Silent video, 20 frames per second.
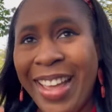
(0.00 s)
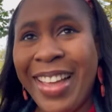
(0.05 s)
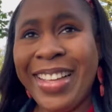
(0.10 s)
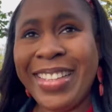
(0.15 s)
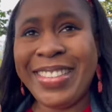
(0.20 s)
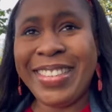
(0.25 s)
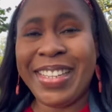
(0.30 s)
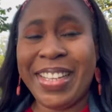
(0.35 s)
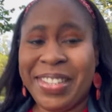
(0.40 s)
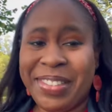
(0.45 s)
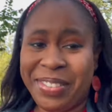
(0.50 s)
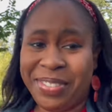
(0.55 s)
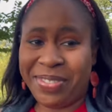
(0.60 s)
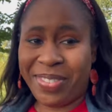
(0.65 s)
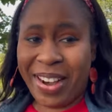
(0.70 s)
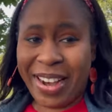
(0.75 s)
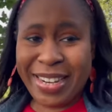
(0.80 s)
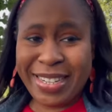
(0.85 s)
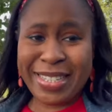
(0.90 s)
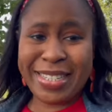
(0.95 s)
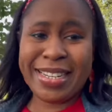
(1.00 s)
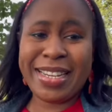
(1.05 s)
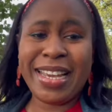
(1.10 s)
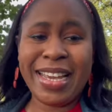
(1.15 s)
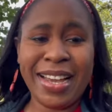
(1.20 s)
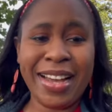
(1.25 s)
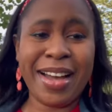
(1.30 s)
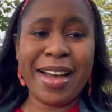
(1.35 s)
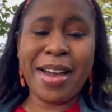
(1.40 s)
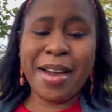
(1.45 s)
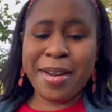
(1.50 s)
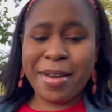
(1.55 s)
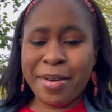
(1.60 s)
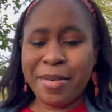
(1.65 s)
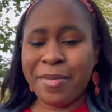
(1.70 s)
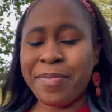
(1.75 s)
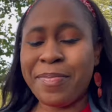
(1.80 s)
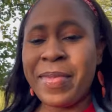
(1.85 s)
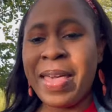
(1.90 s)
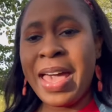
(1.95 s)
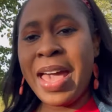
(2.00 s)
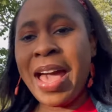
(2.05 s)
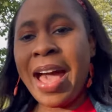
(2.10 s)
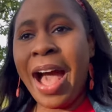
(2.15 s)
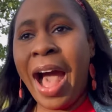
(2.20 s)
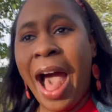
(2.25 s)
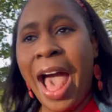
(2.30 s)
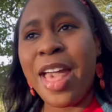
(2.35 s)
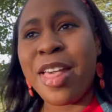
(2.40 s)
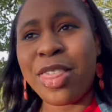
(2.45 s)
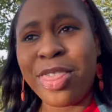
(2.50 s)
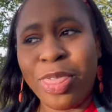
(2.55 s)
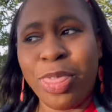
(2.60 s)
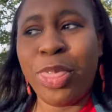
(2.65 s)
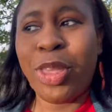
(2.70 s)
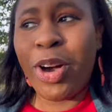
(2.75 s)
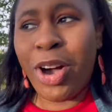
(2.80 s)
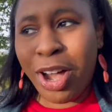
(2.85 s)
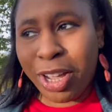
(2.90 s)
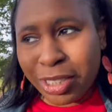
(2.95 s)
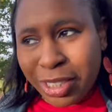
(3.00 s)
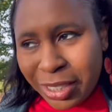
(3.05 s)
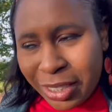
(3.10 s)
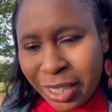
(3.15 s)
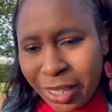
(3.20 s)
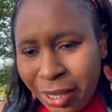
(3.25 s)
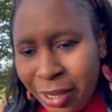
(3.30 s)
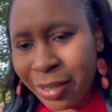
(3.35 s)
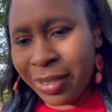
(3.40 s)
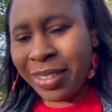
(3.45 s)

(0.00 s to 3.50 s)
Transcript: Today is Friday. Um, I thought,